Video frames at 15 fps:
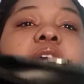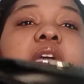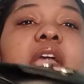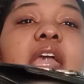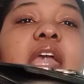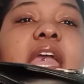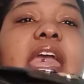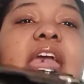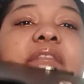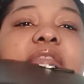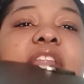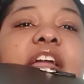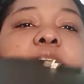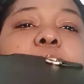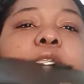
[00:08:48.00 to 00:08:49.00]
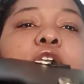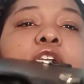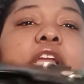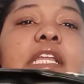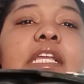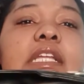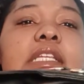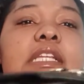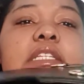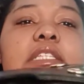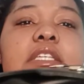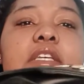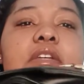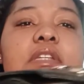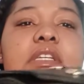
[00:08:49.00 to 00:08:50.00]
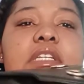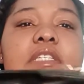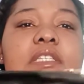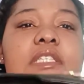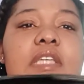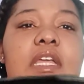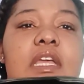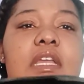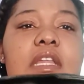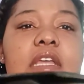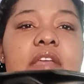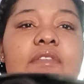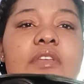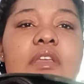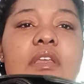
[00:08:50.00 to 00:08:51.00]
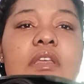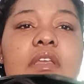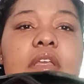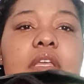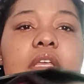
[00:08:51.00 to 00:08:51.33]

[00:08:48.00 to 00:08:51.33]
It have like a burgundy detail inside of it.